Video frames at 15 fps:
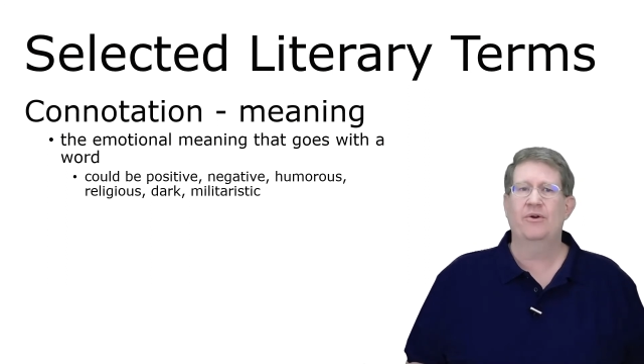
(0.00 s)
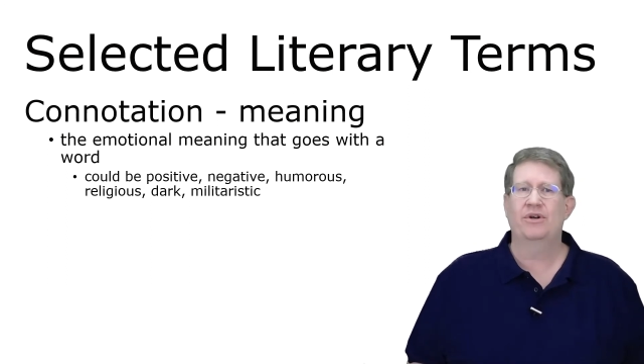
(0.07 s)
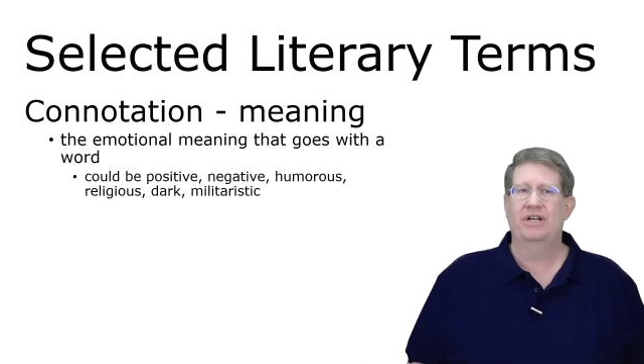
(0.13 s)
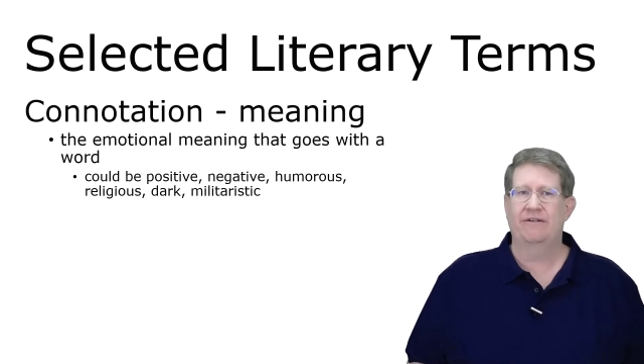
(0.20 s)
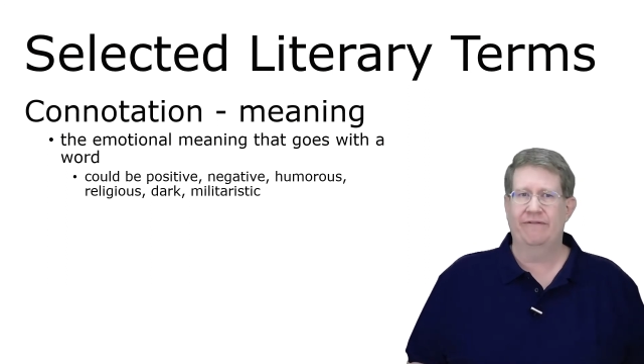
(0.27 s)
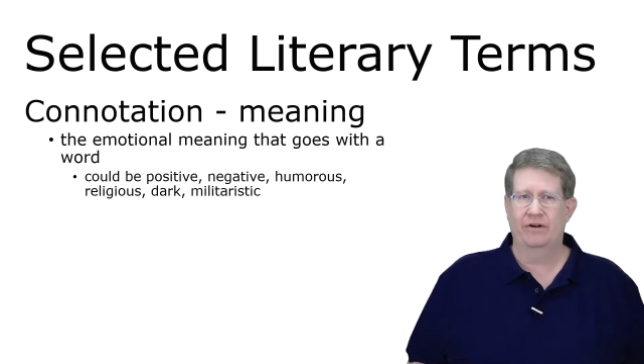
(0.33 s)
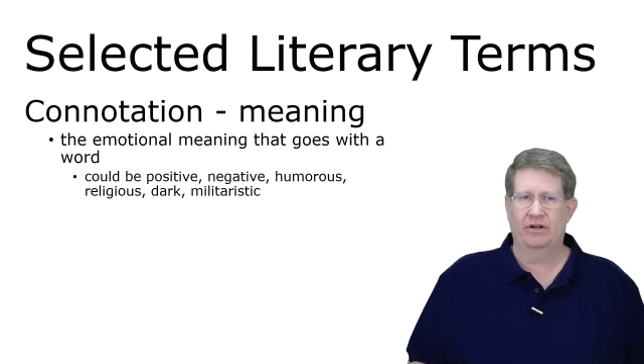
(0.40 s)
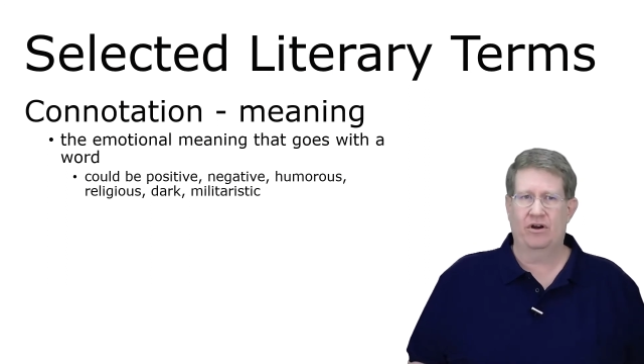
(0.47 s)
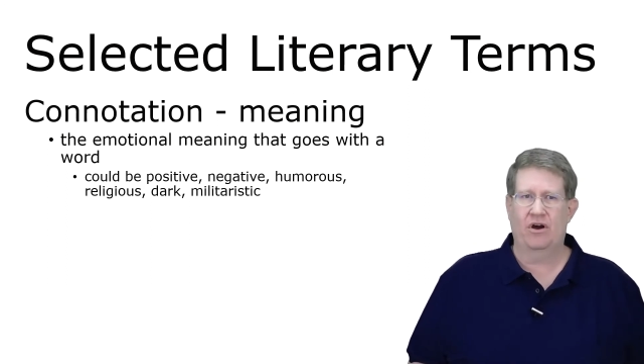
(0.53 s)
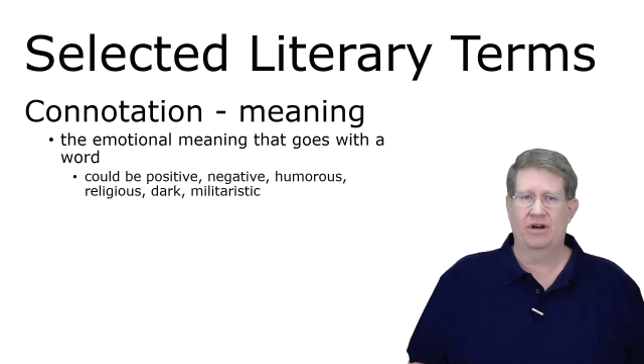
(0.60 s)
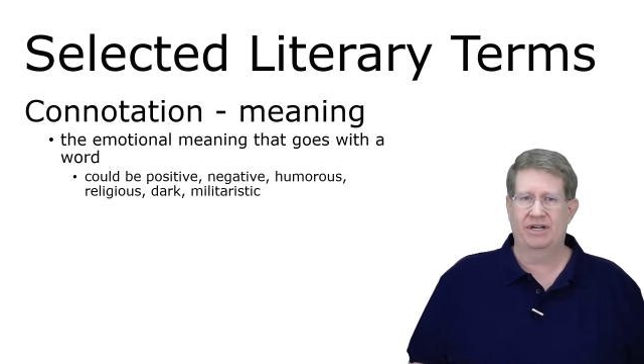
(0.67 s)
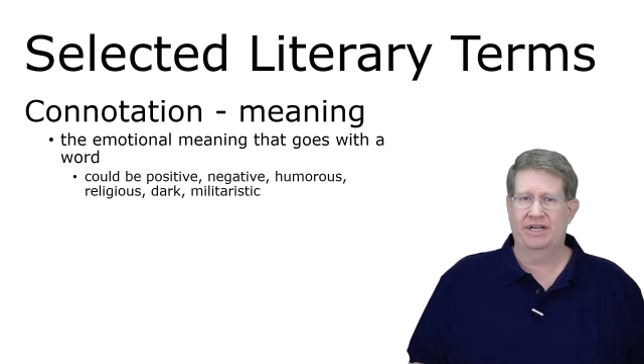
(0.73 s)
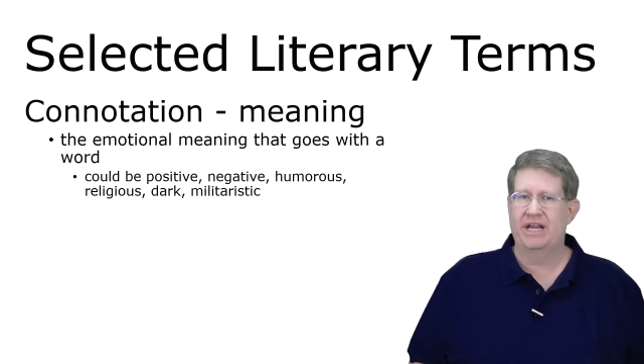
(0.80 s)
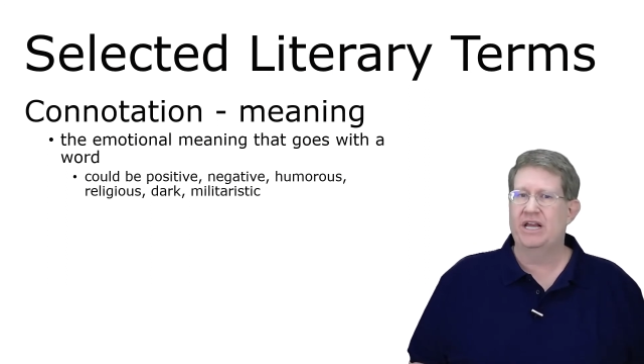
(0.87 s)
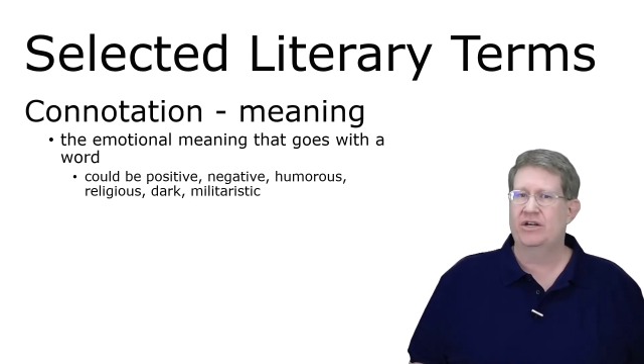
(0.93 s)
different
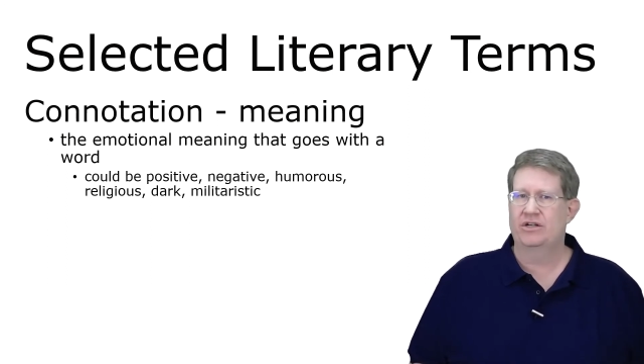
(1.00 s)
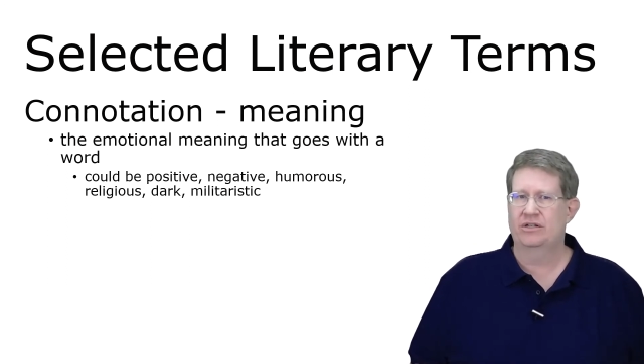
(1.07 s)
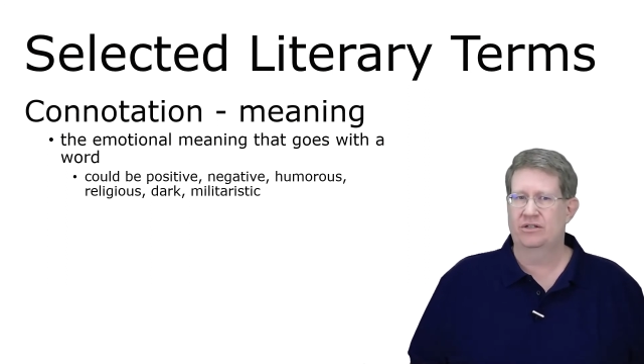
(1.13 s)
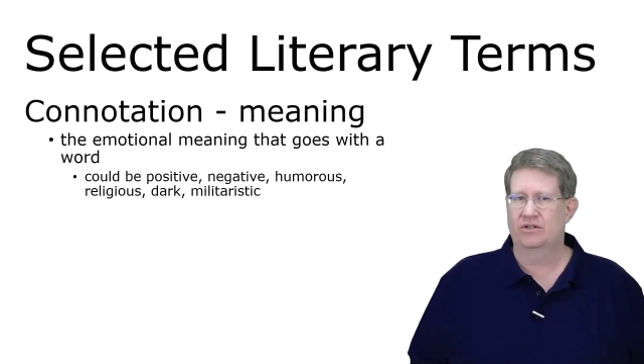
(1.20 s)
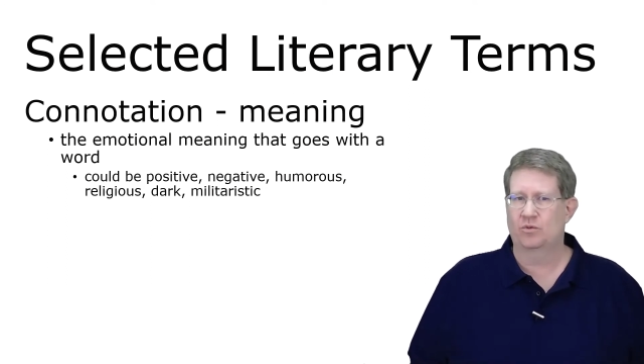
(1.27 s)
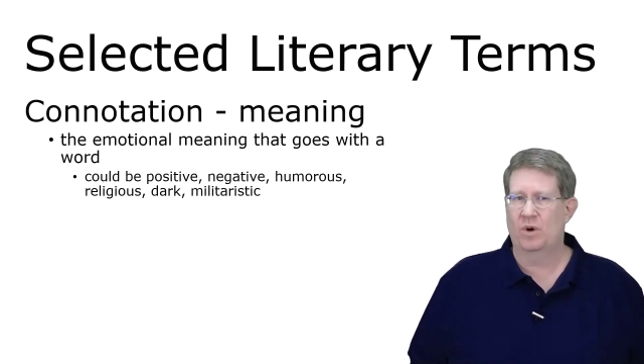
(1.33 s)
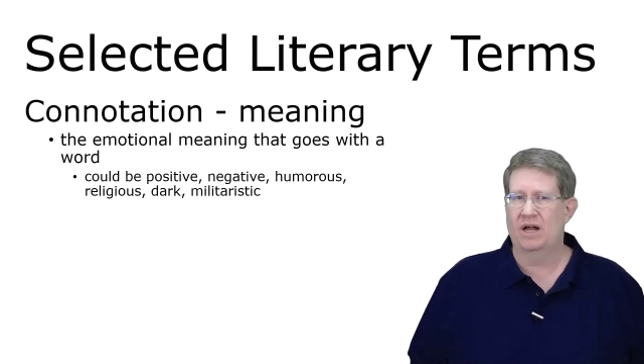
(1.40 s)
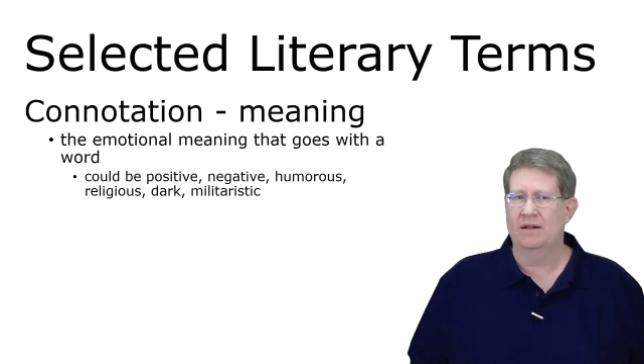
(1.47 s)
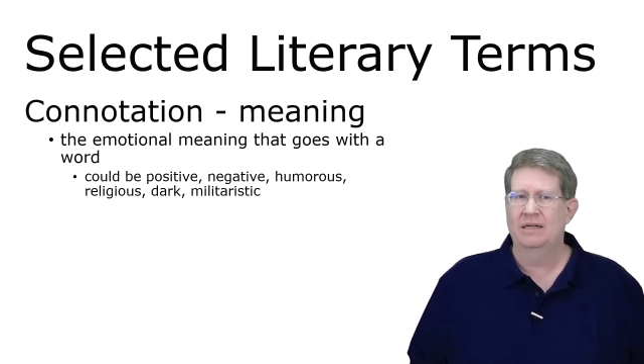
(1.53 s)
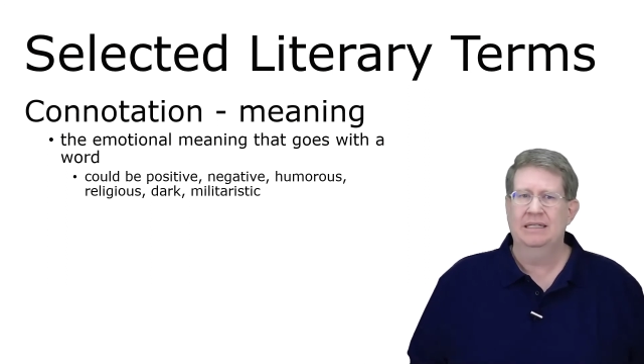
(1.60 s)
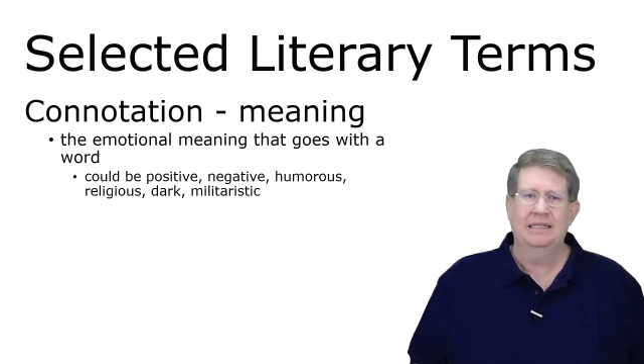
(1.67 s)
connotations as well.